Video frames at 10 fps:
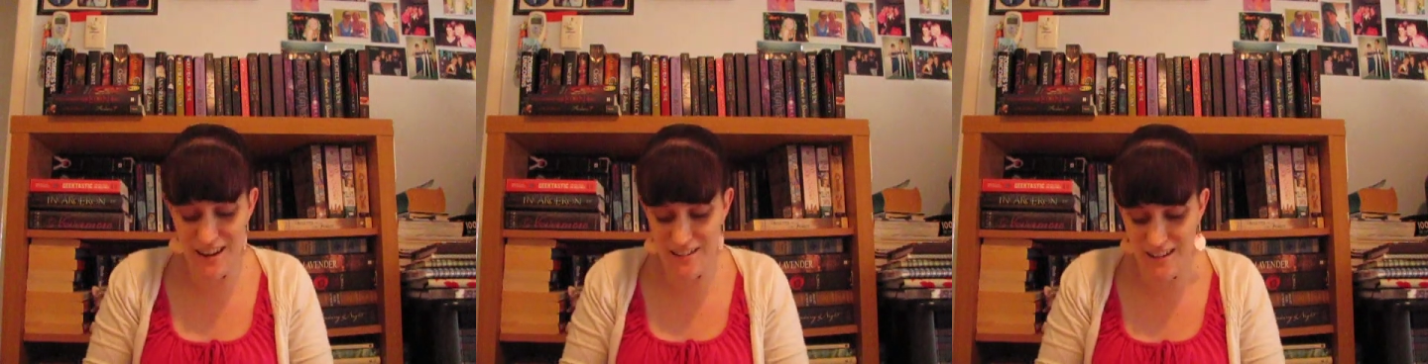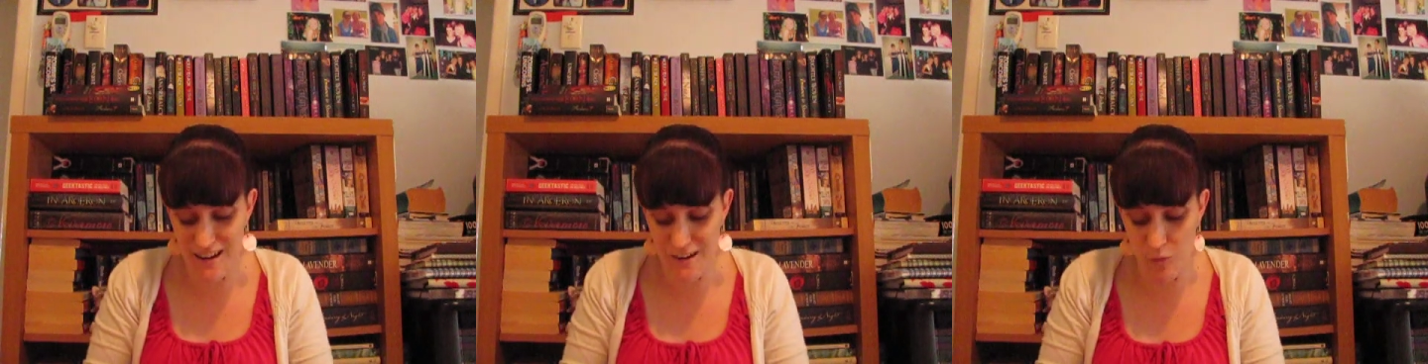
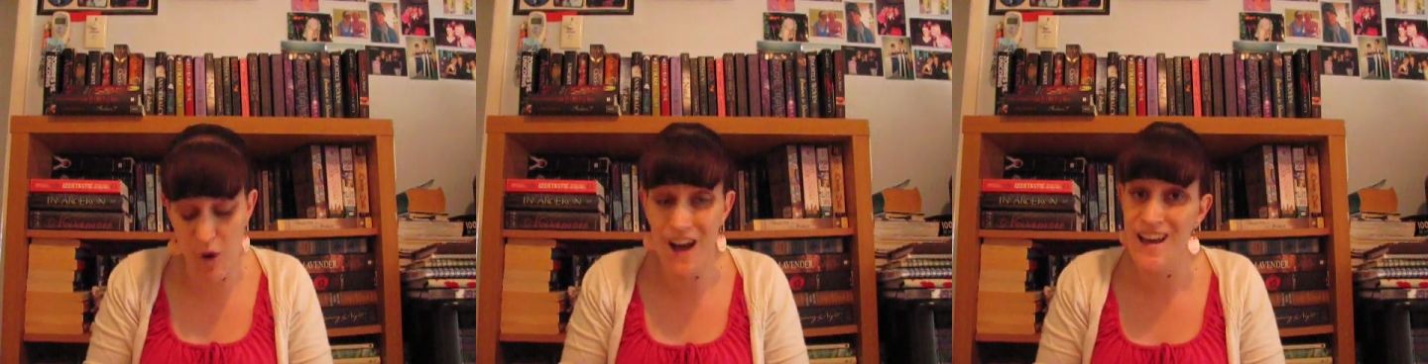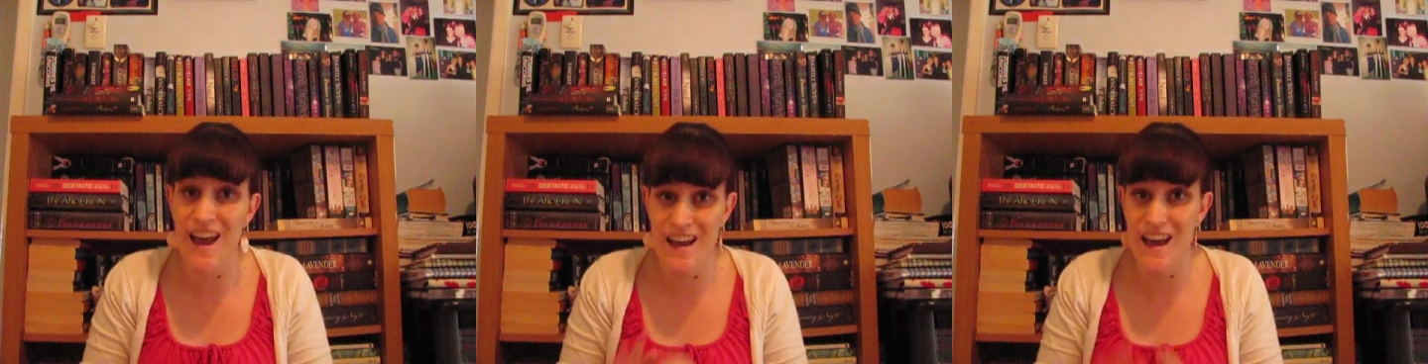
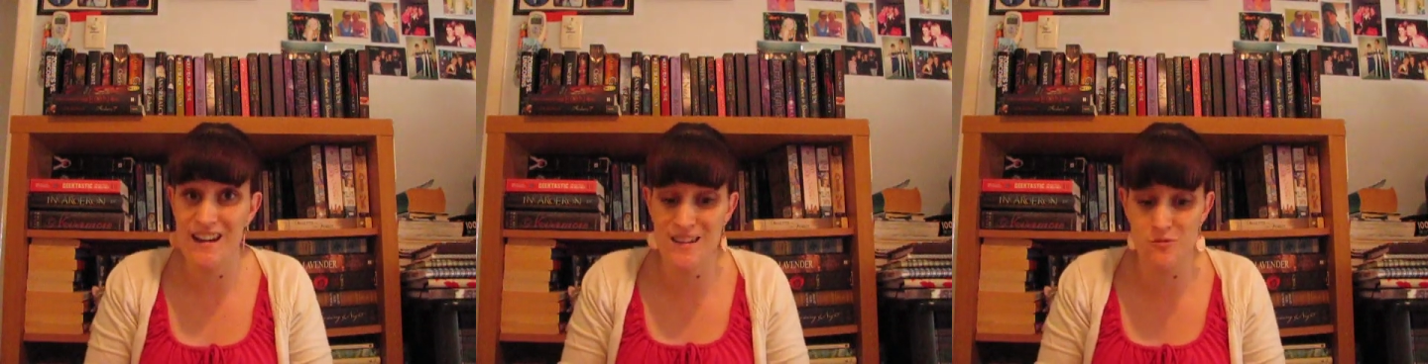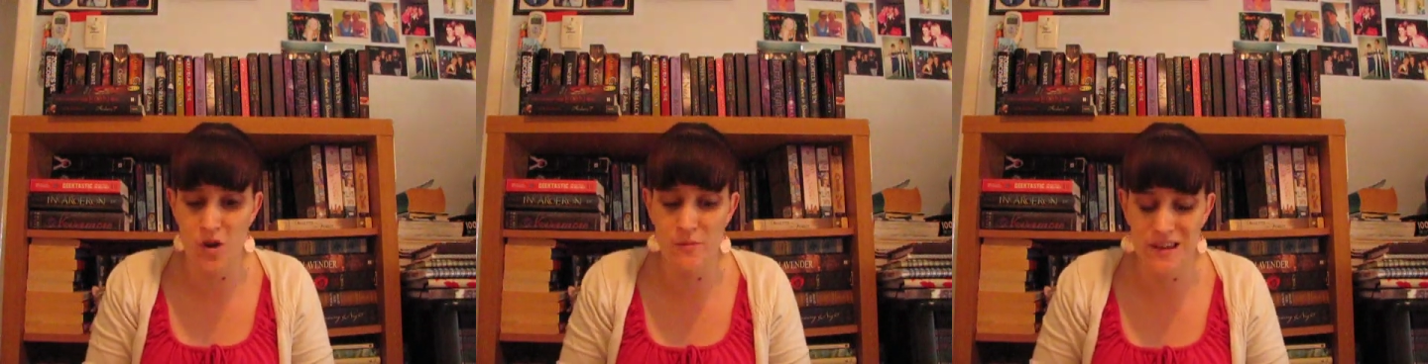YA and
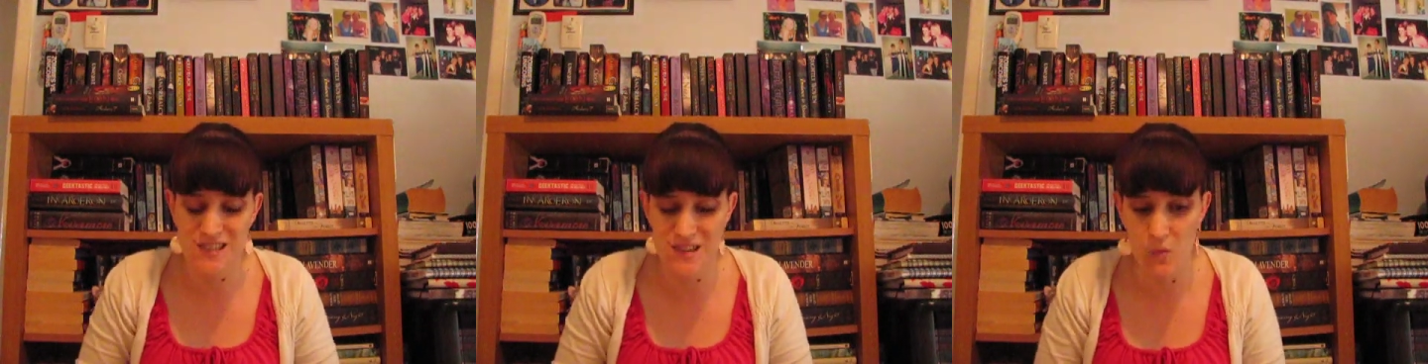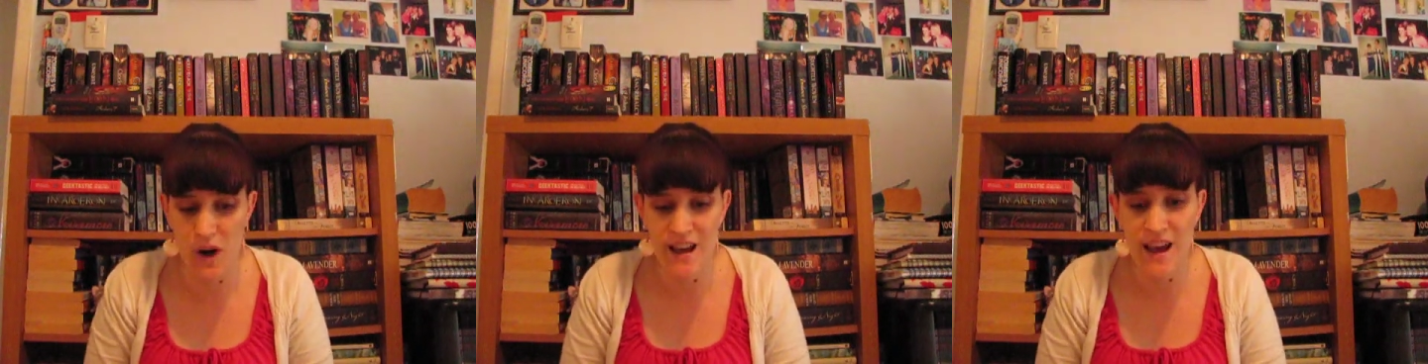in romance in
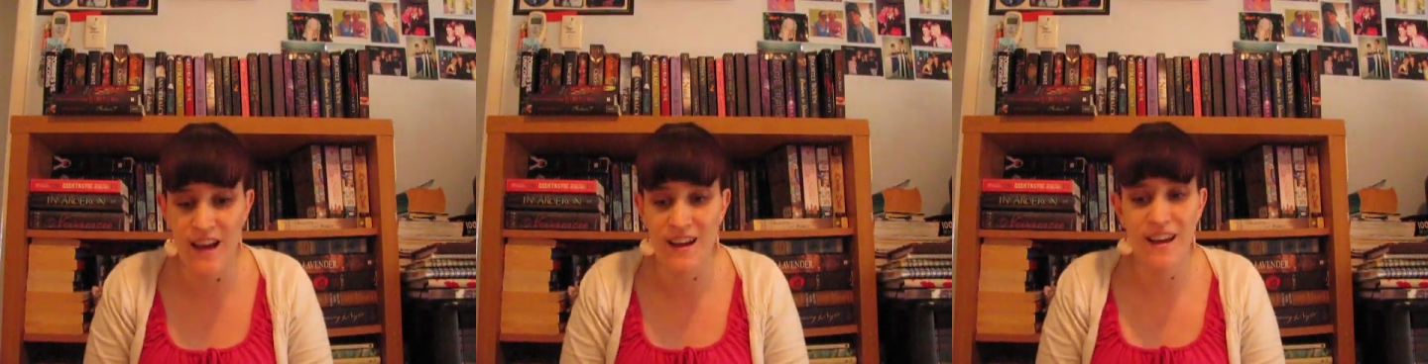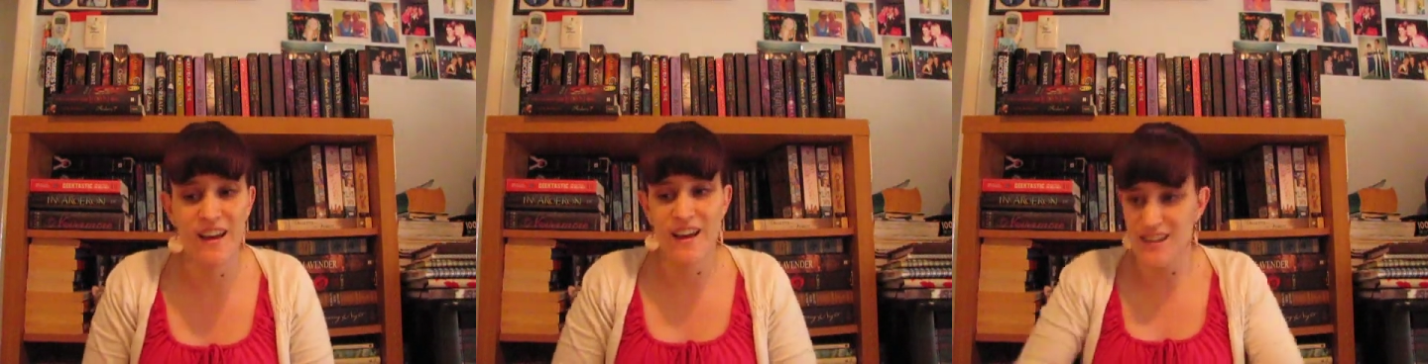YA.
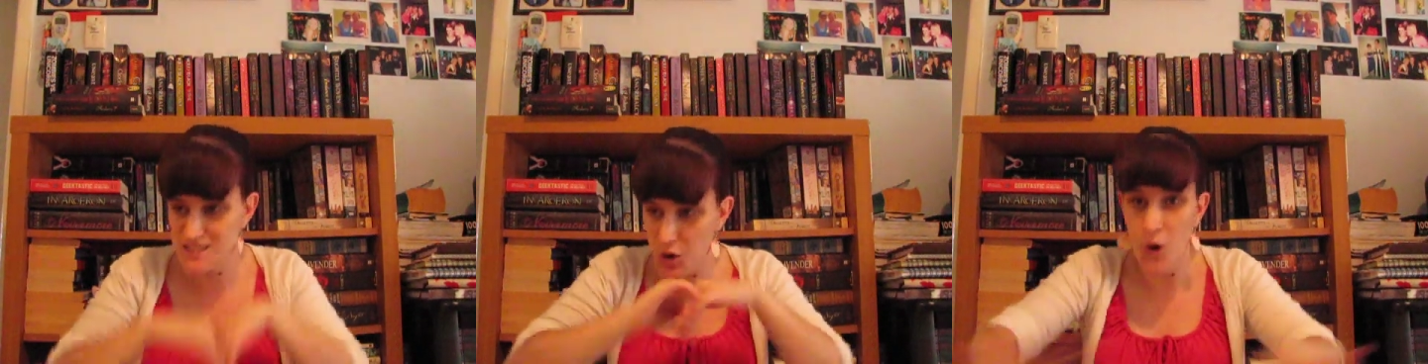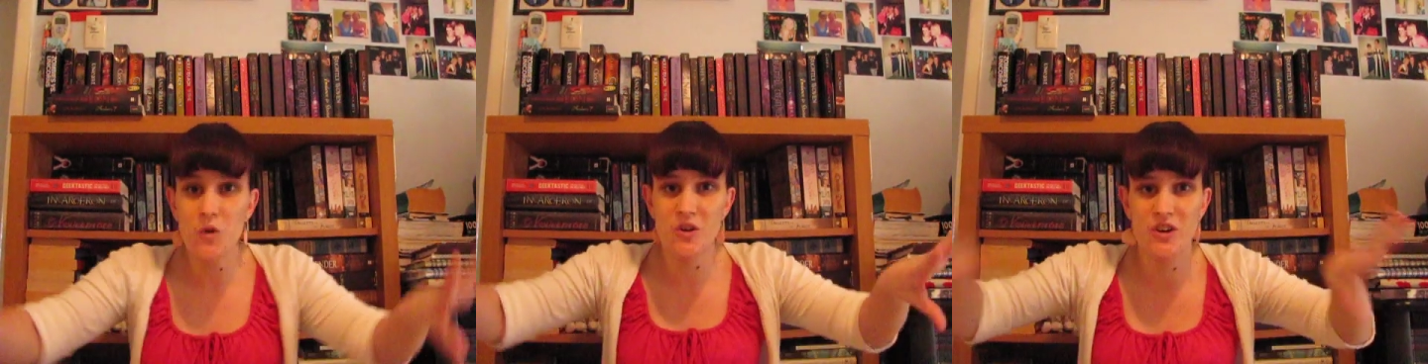It's
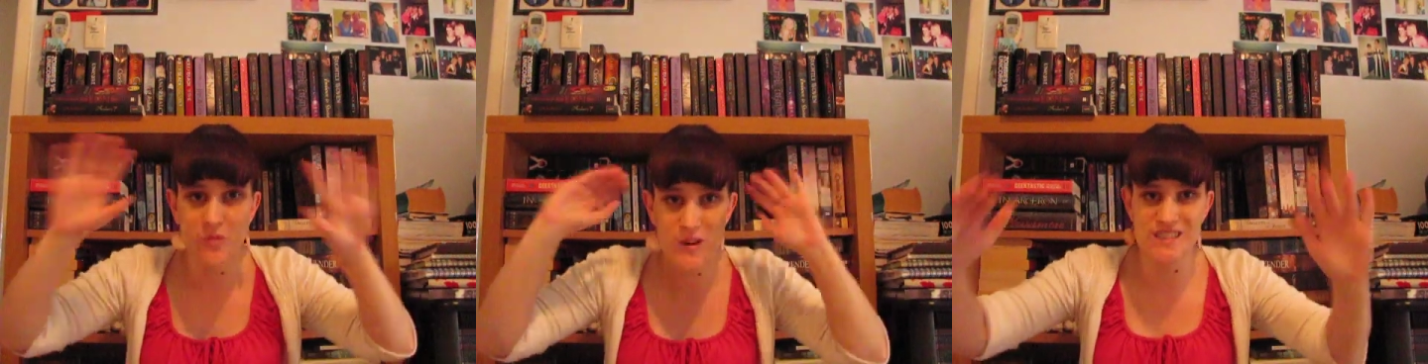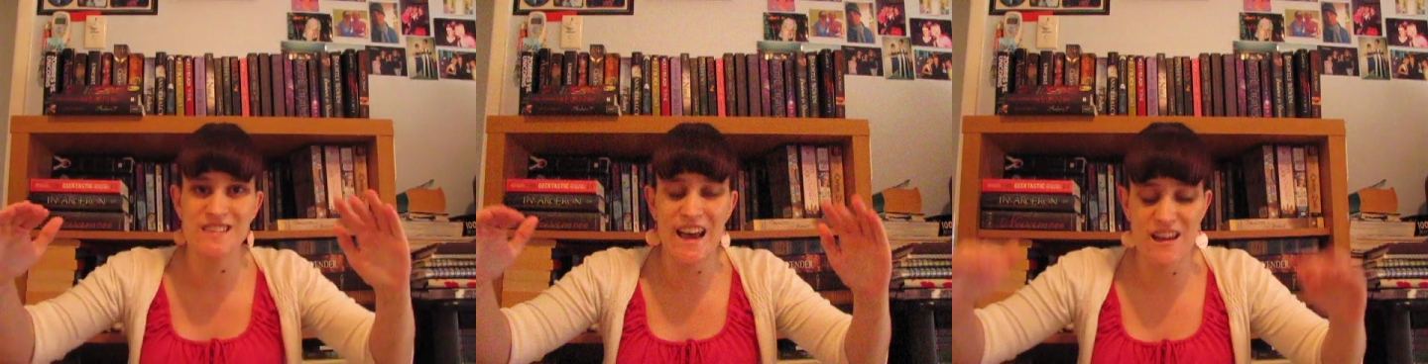all good,
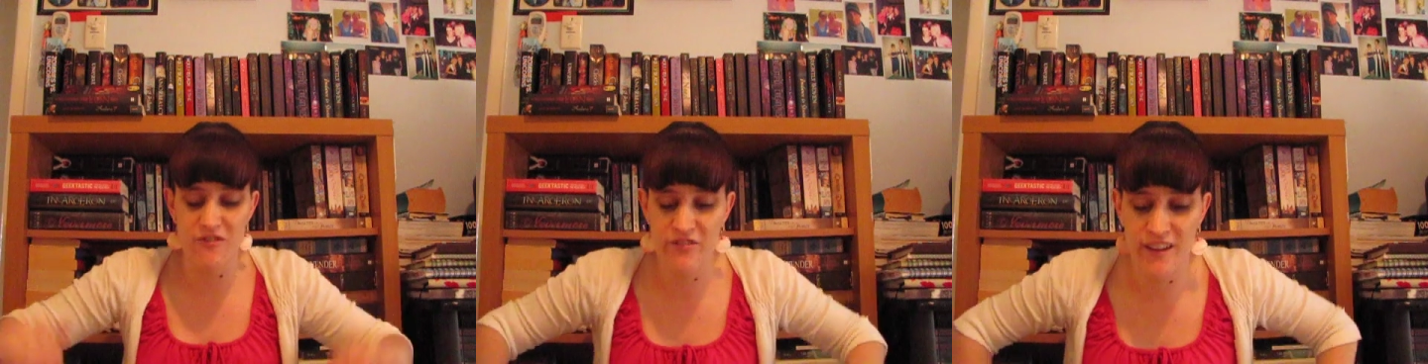we're safe.